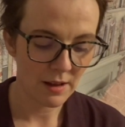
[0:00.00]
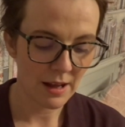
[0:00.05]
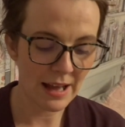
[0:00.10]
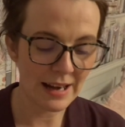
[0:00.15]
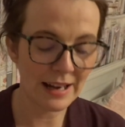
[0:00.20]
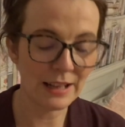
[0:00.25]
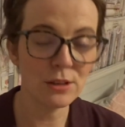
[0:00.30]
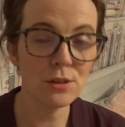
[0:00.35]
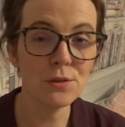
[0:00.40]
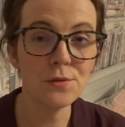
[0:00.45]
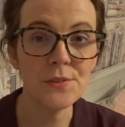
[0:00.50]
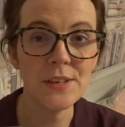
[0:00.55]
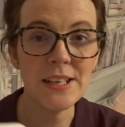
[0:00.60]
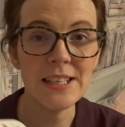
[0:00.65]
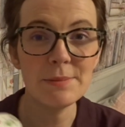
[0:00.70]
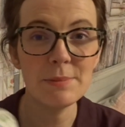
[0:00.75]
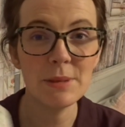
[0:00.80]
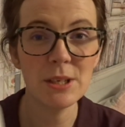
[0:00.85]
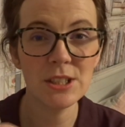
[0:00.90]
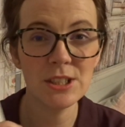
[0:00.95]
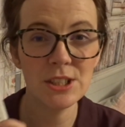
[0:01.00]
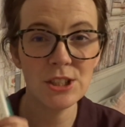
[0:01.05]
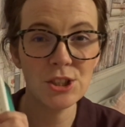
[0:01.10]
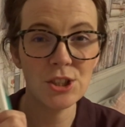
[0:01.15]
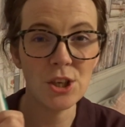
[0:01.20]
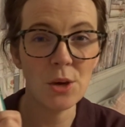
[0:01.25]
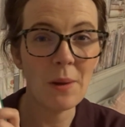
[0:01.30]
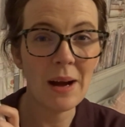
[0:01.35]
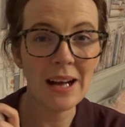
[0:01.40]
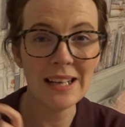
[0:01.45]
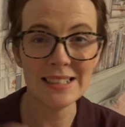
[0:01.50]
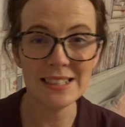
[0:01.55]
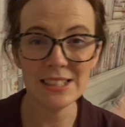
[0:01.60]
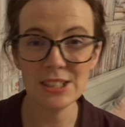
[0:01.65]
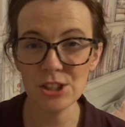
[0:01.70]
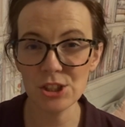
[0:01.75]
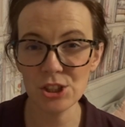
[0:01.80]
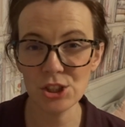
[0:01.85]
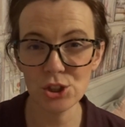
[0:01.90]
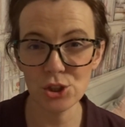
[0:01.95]
I love these because they're so handy
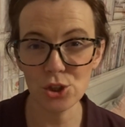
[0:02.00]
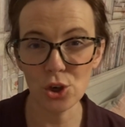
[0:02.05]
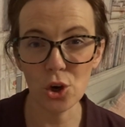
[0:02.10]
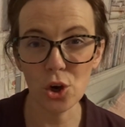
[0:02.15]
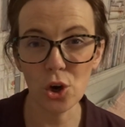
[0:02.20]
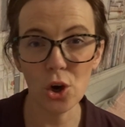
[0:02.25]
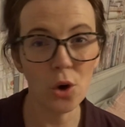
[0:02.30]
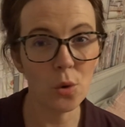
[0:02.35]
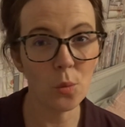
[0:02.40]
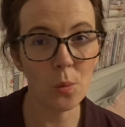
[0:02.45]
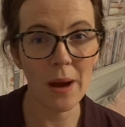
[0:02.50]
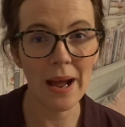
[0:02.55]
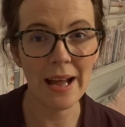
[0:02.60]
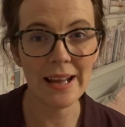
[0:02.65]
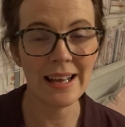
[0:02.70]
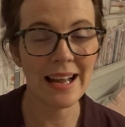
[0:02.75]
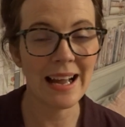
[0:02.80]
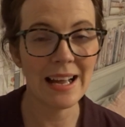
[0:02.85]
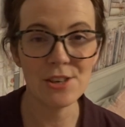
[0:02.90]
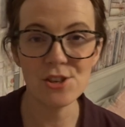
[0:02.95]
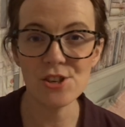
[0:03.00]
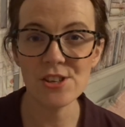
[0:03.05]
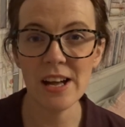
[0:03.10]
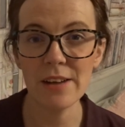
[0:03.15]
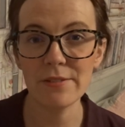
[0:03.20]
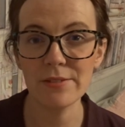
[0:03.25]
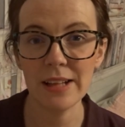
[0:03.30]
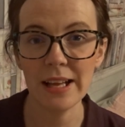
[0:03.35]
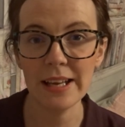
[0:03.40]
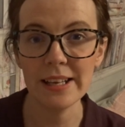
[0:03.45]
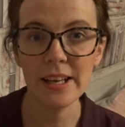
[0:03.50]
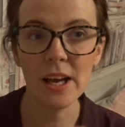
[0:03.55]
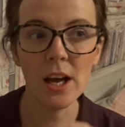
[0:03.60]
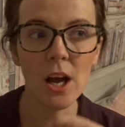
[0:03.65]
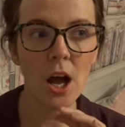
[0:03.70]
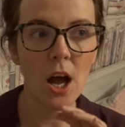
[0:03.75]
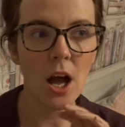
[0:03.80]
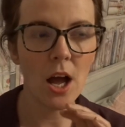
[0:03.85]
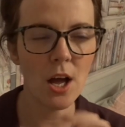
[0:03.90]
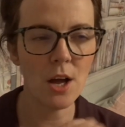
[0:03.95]
to store away. I just have like
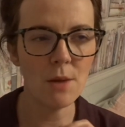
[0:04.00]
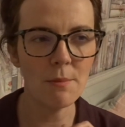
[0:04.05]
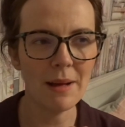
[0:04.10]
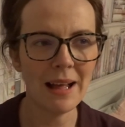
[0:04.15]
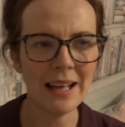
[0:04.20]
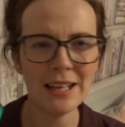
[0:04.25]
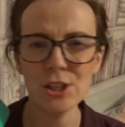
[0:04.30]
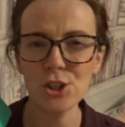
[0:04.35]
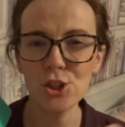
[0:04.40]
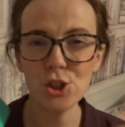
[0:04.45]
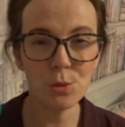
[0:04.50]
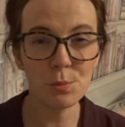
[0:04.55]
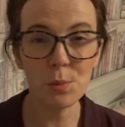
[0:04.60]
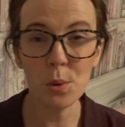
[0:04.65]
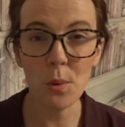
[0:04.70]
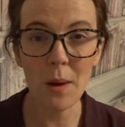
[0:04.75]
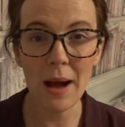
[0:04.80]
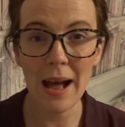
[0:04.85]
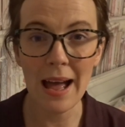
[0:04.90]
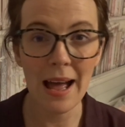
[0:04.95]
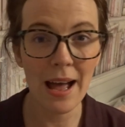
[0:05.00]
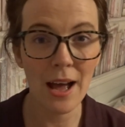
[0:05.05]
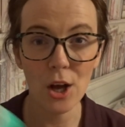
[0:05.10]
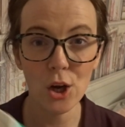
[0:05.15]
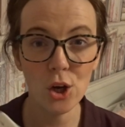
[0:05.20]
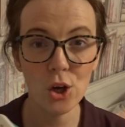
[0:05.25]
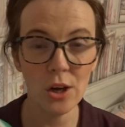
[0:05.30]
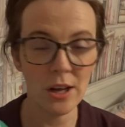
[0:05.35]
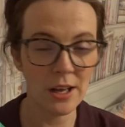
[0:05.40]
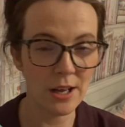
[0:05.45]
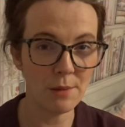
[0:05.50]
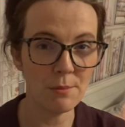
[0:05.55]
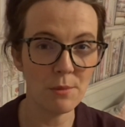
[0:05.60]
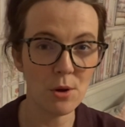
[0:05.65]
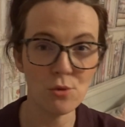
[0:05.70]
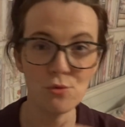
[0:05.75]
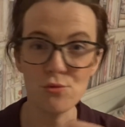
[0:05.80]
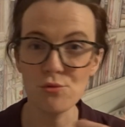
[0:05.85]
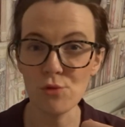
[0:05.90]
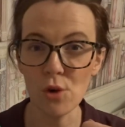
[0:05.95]
a Tupperware
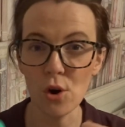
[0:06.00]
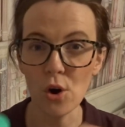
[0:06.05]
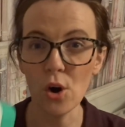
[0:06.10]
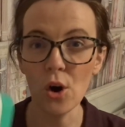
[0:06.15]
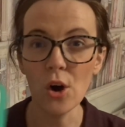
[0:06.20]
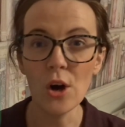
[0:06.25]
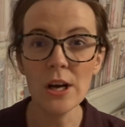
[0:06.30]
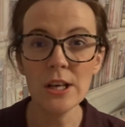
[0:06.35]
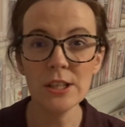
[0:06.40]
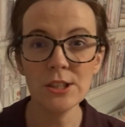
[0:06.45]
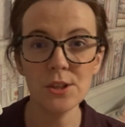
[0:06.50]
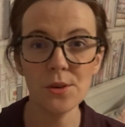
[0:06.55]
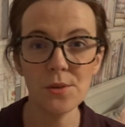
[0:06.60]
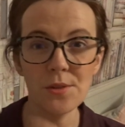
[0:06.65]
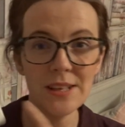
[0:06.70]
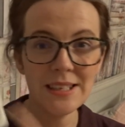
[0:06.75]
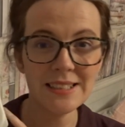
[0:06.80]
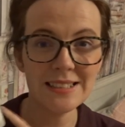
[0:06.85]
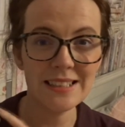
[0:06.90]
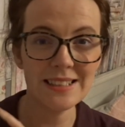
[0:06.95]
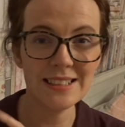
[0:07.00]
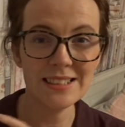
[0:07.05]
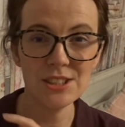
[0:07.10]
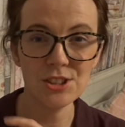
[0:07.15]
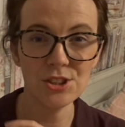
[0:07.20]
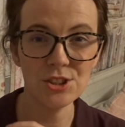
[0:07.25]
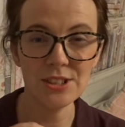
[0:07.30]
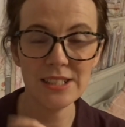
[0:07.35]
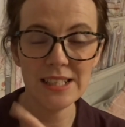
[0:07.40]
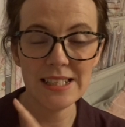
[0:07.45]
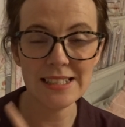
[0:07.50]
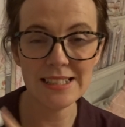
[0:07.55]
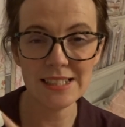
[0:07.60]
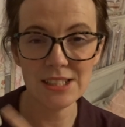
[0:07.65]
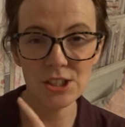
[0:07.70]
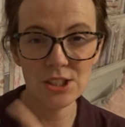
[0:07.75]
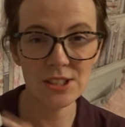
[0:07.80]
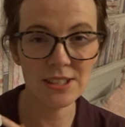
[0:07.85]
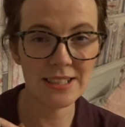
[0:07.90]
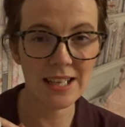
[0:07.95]
drawer, so things like this are just easy
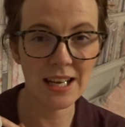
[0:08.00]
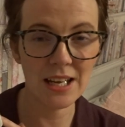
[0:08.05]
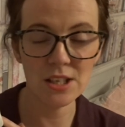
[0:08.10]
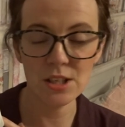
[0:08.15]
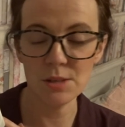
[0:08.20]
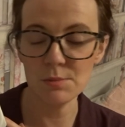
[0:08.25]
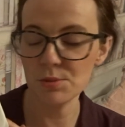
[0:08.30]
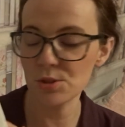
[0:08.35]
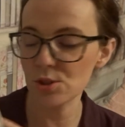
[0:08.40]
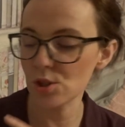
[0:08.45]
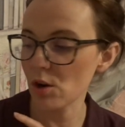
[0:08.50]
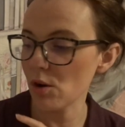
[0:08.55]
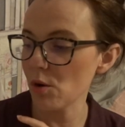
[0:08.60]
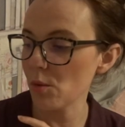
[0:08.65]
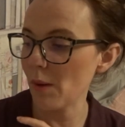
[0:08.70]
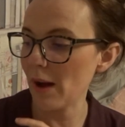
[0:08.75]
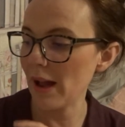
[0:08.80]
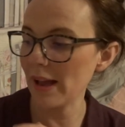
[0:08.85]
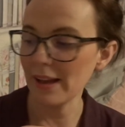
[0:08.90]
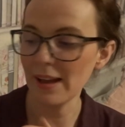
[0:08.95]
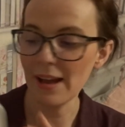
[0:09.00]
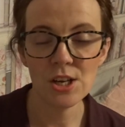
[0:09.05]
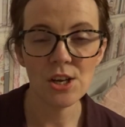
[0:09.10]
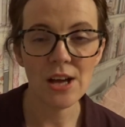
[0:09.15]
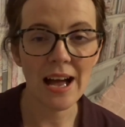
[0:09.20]
to store away.